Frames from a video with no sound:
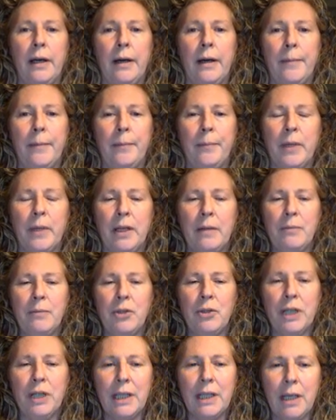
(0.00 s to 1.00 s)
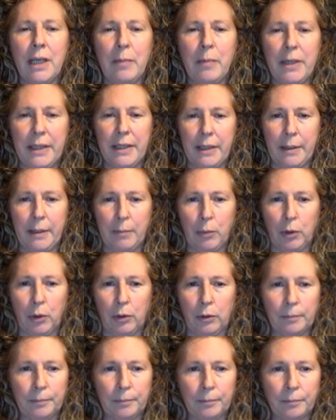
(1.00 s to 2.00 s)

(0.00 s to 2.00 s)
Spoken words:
But I'm trying to keep it simple